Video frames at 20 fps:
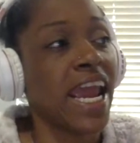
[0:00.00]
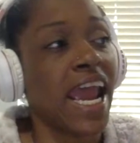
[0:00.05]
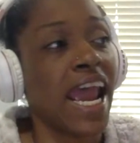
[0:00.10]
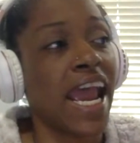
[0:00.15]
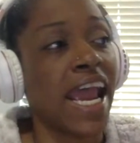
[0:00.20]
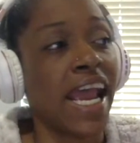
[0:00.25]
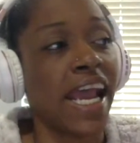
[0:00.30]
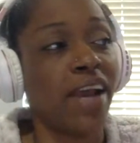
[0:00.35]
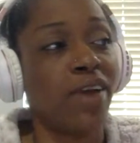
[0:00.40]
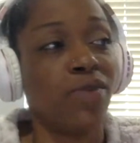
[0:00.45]

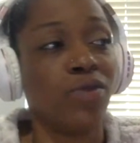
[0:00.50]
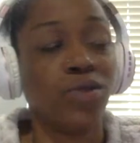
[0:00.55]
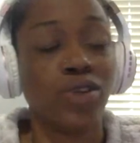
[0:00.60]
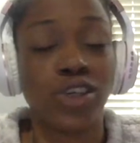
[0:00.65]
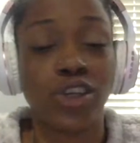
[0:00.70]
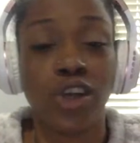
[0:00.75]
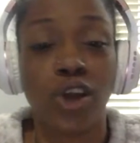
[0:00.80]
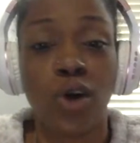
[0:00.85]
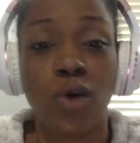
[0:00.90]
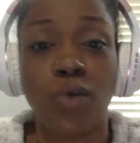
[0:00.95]
And
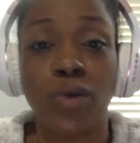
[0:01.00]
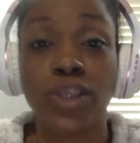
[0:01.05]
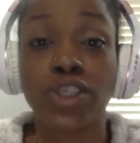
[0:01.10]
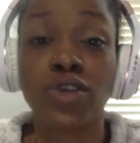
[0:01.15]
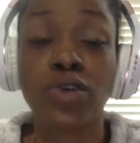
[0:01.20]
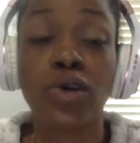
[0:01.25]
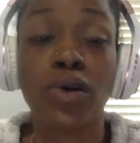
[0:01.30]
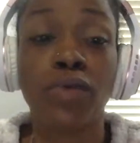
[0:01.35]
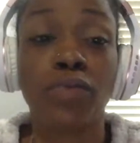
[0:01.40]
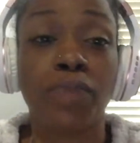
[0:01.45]

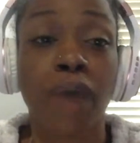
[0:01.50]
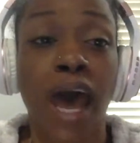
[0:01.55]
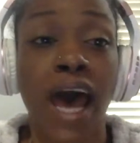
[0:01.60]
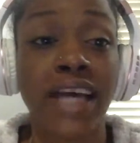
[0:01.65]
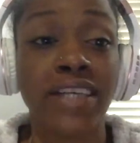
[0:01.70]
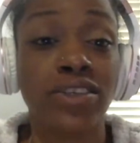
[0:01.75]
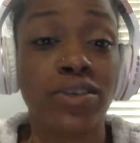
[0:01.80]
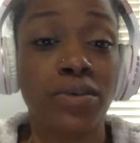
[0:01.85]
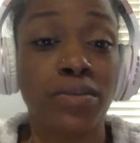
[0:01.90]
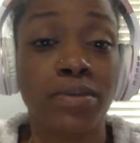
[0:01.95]
I
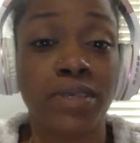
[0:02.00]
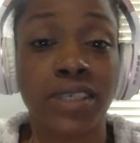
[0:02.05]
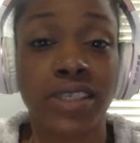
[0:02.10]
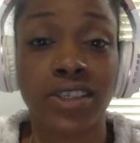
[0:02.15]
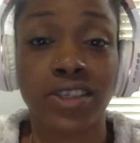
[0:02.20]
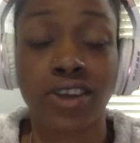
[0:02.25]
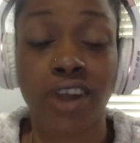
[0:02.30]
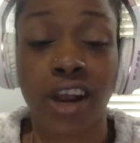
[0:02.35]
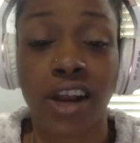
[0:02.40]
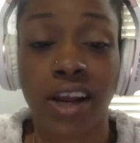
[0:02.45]
do a business
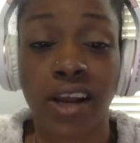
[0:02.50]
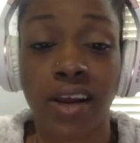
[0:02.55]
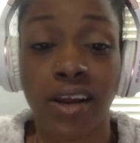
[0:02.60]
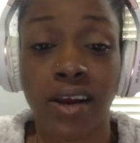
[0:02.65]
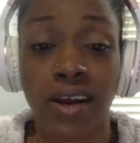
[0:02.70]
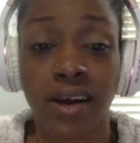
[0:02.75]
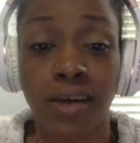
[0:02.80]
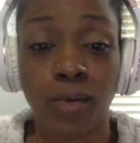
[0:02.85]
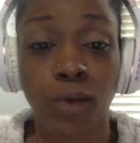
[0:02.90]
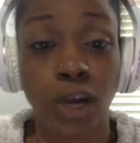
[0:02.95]
credit
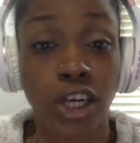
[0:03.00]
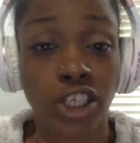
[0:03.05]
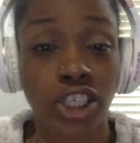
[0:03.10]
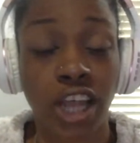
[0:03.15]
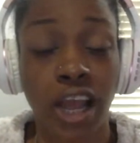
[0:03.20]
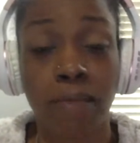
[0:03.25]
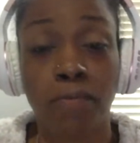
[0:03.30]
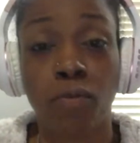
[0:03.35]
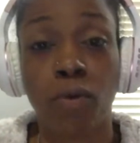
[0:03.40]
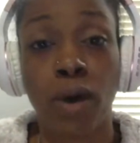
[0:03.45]

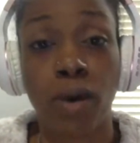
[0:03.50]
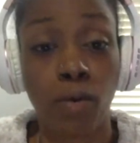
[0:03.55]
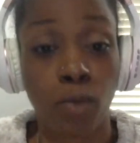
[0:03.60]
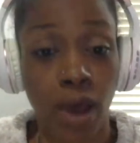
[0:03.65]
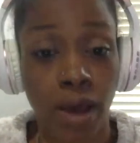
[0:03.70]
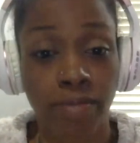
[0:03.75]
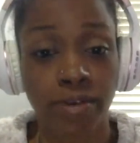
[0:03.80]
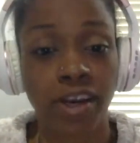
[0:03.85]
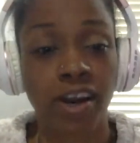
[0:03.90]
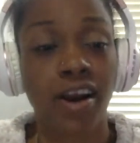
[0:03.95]
workshop
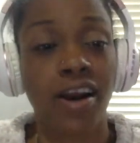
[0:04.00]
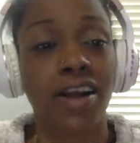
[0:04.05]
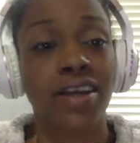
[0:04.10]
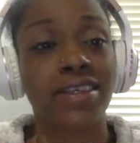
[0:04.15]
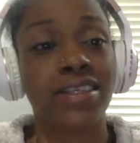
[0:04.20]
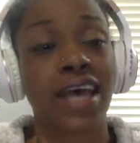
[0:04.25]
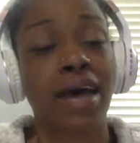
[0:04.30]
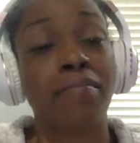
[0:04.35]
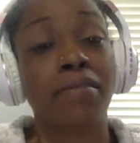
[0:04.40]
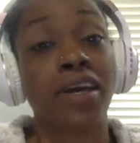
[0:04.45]

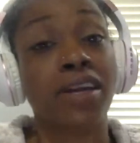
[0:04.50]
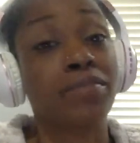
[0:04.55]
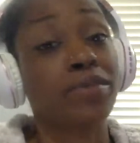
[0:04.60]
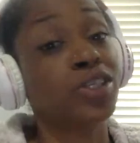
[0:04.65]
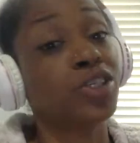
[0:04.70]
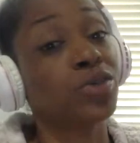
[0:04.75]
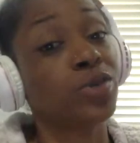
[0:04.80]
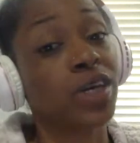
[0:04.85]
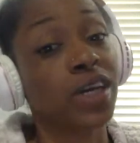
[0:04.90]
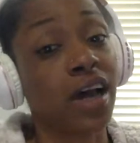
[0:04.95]
webinars. I'm going to be
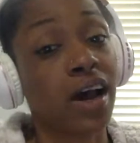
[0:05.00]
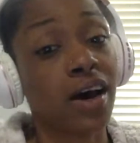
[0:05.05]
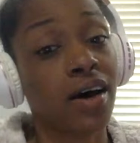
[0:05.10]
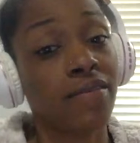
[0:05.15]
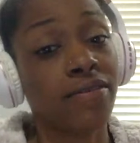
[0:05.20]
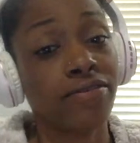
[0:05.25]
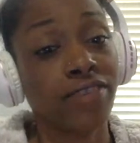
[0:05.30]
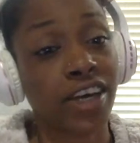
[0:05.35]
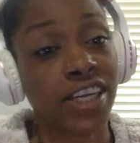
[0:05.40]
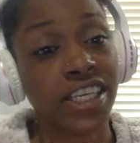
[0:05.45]
doing a
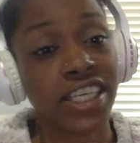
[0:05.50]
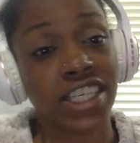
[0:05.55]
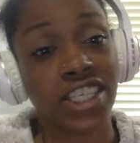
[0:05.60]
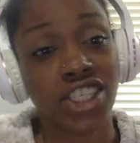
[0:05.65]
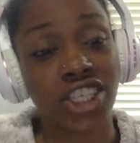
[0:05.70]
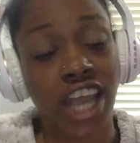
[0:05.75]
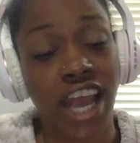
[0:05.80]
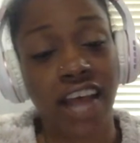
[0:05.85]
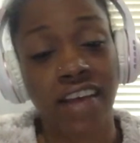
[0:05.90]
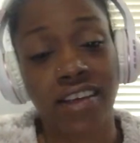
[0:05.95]
funding
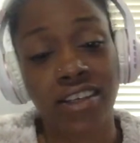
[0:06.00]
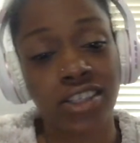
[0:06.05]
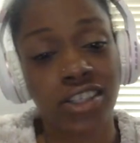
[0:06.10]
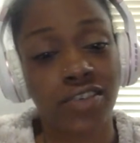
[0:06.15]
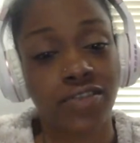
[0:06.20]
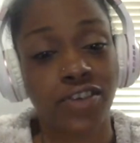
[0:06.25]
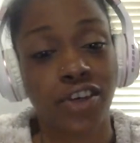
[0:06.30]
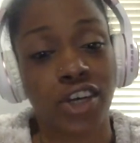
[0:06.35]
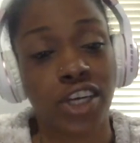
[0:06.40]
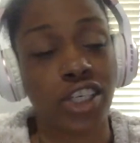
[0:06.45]
challenge.
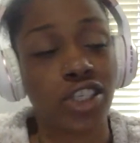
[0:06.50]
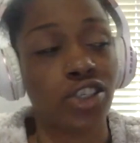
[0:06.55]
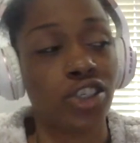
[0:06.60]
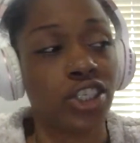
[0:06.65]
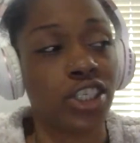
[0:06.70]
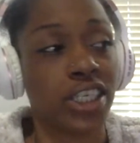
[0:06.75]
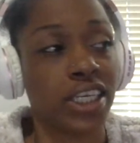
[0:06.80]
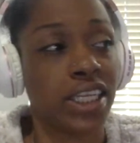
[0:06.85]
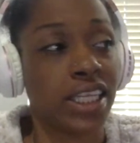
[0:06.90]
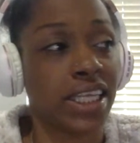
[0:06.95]
If you're
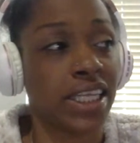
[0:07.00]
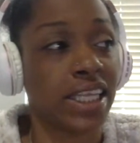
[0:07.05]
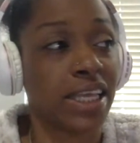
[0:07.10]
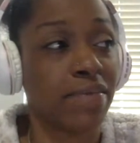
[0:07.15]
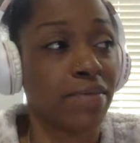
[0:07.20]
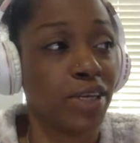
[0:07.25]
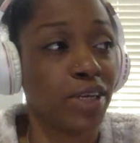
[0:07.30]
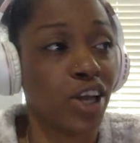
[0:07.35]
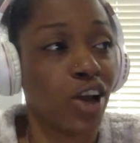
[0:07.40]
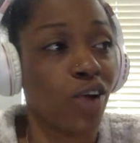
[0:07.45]
interested, then let
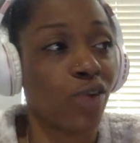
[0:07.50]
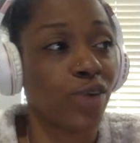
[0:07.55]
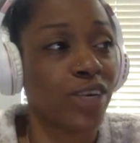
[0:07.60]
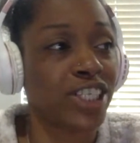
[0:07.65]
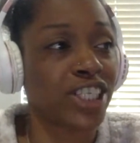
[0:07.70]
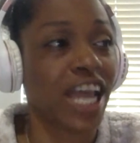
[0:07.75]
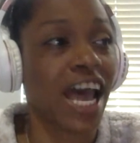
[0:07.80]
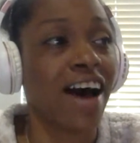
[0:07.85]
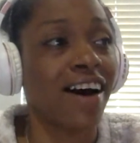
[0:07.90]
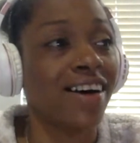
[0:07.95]
me know,
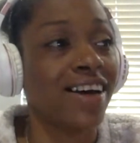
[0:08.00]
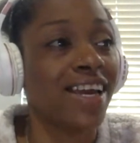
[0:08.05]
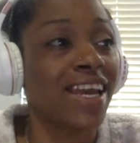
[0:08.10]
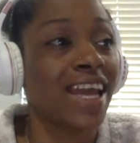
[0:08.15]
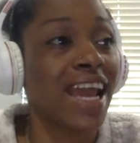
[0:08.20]
reach out.